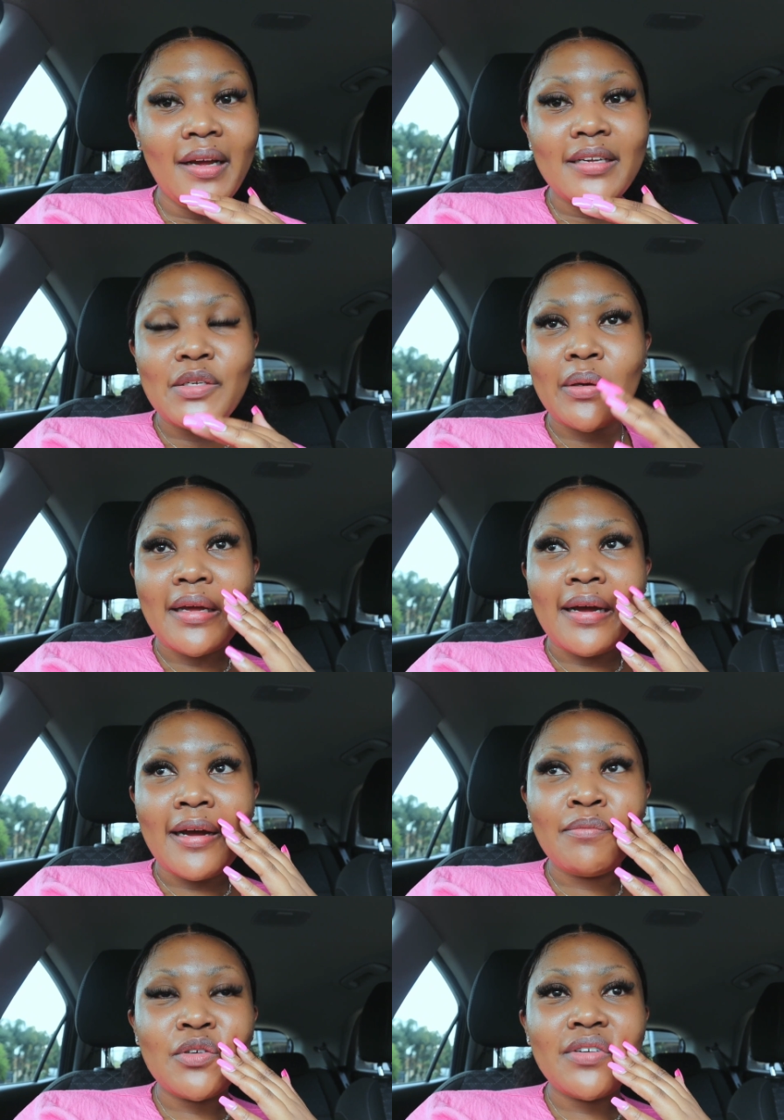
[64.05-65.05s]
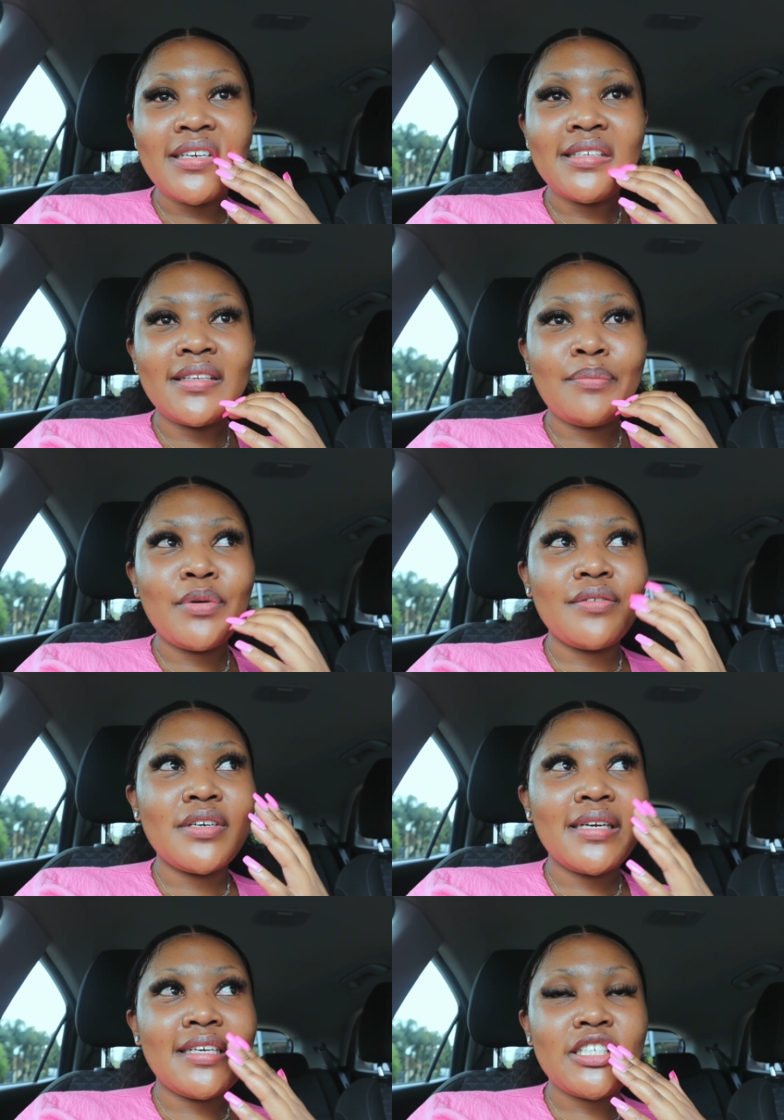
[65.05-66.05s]
So yeah, I'm not finding the
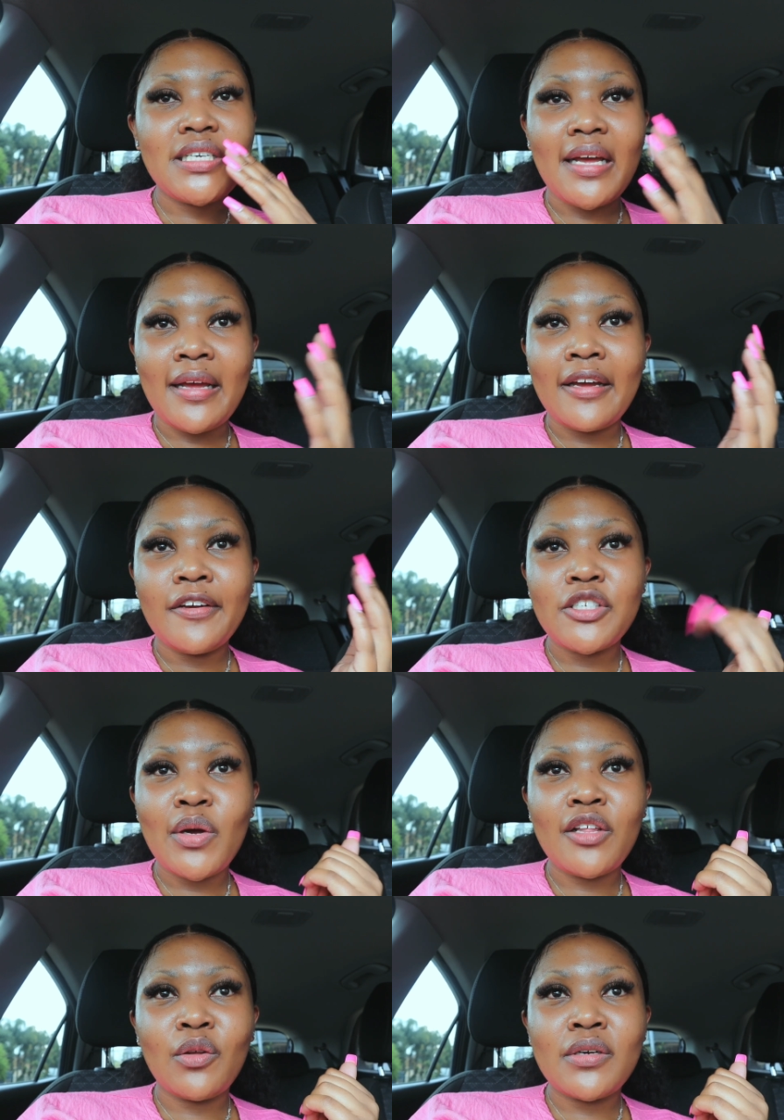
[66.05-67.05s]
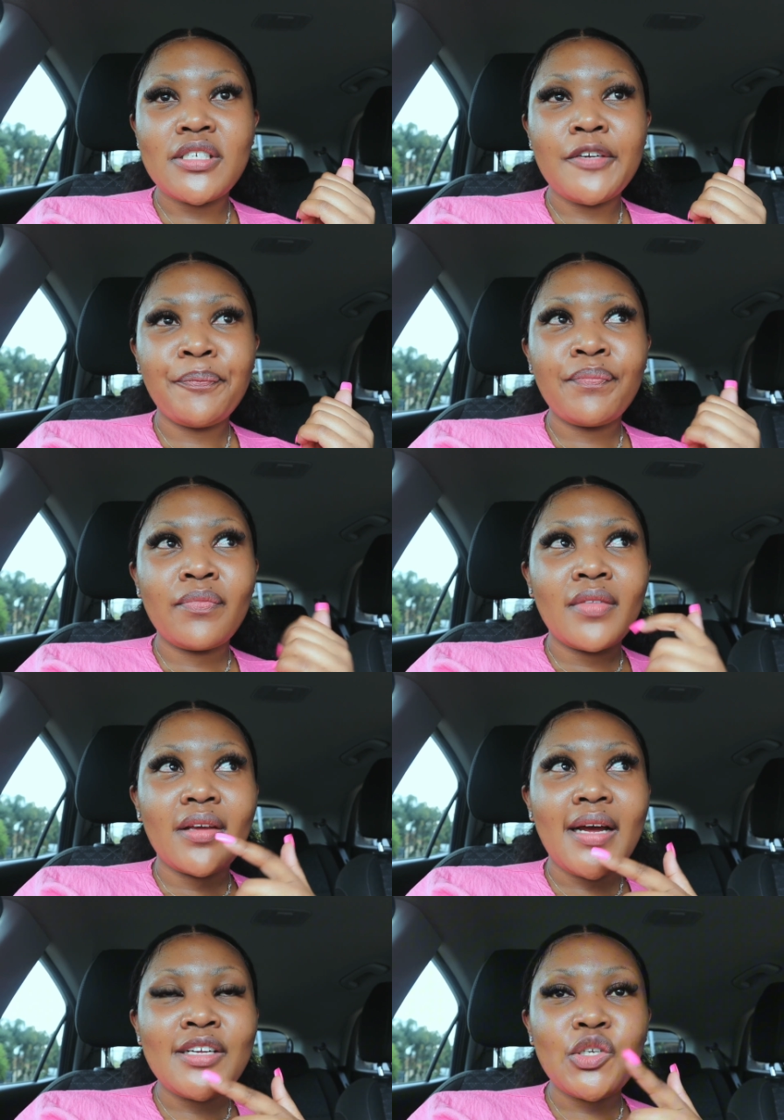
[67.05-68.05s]
perfect lash tag. So I thought,
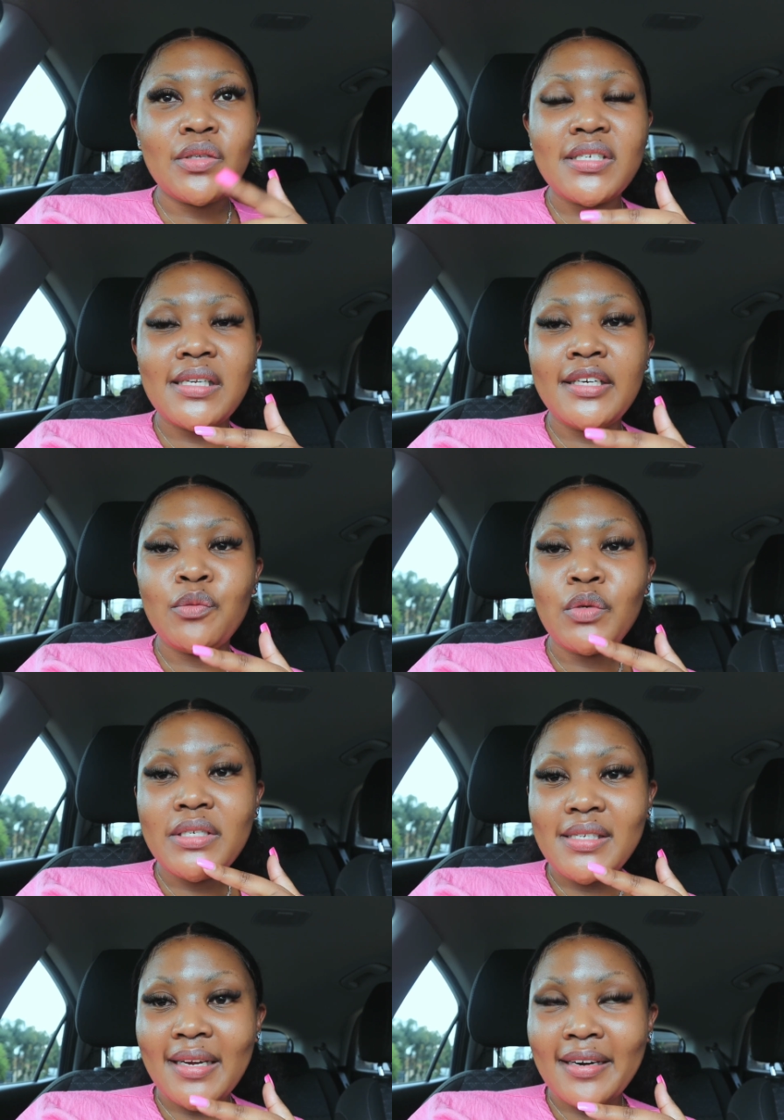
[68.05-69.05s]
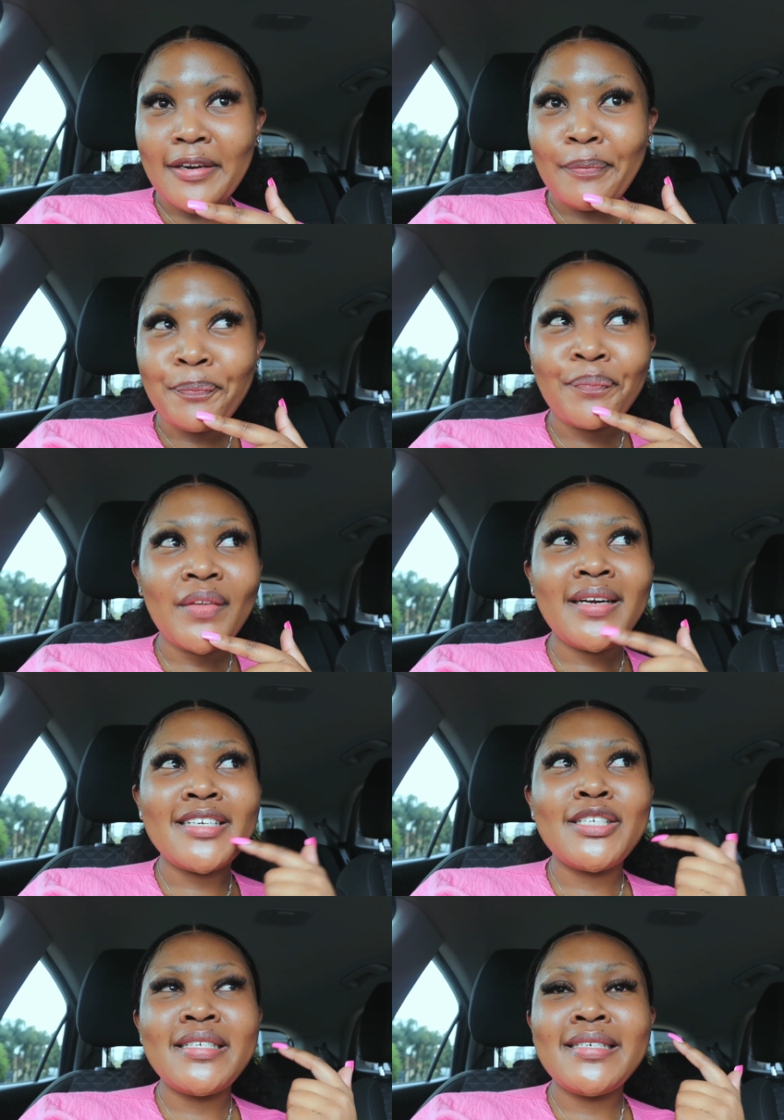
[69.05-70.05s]
I saw this lady on Instagram, and I
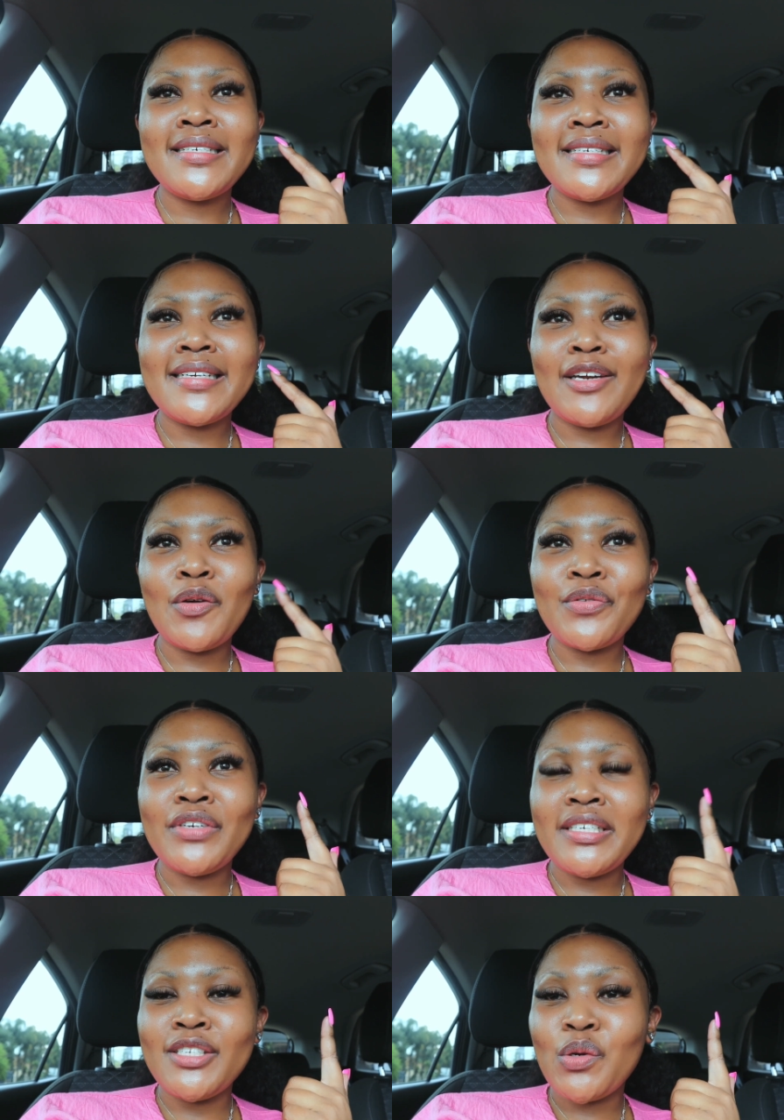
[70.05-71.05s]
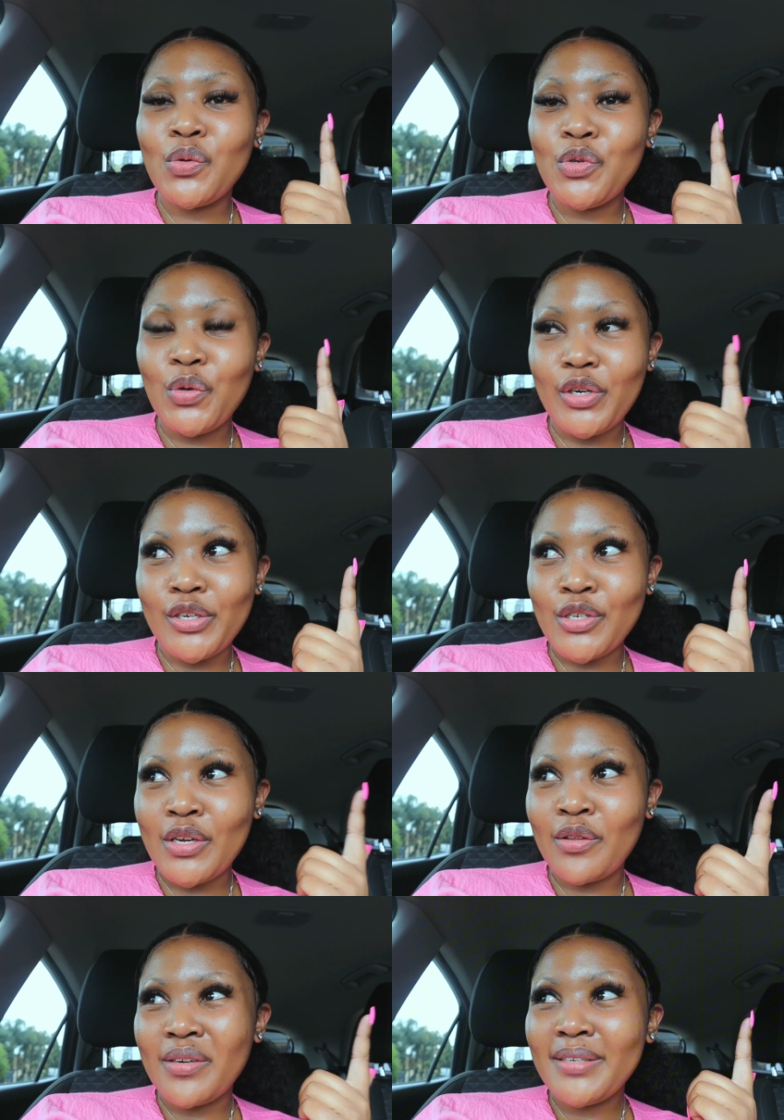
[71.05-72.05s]
see a lot of ladies go to her. So
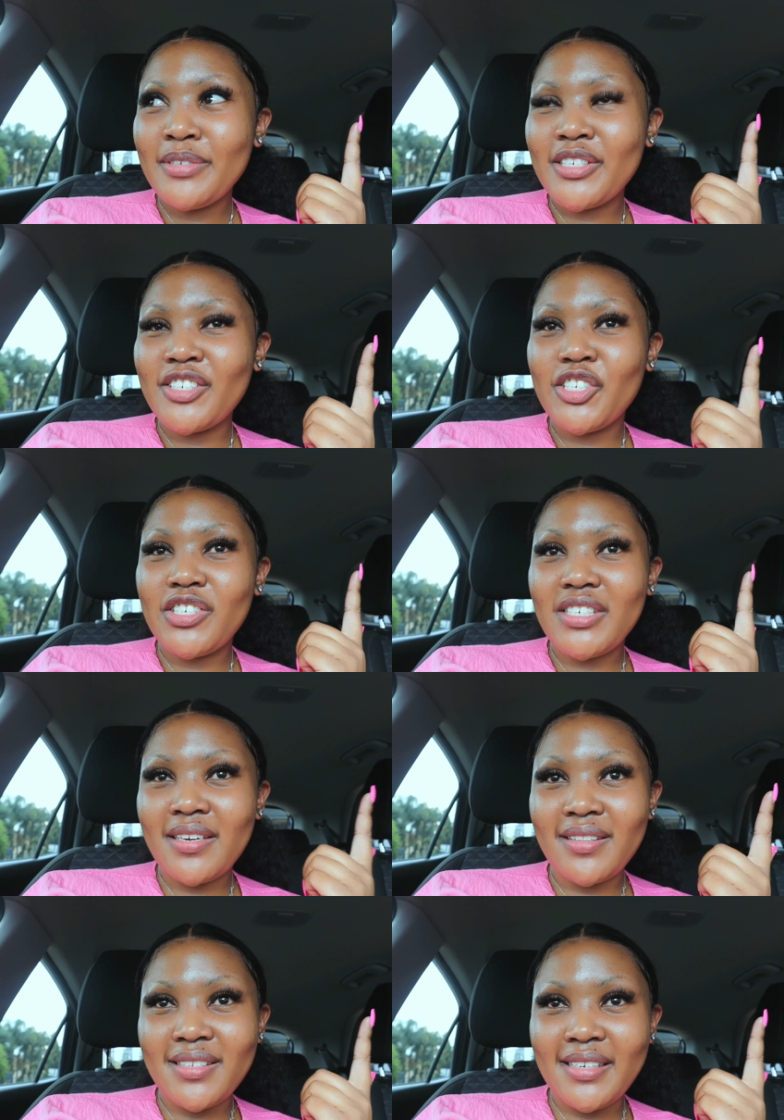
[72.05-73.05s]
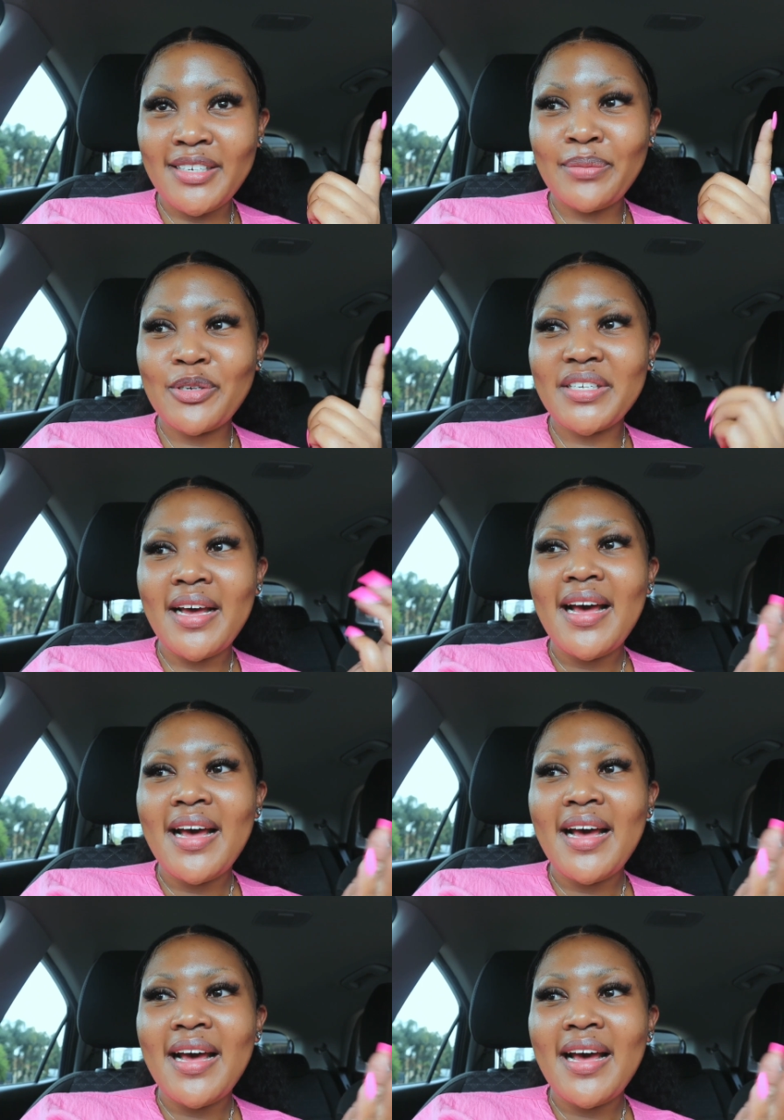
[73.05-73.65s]
I thought, let me just check this lady because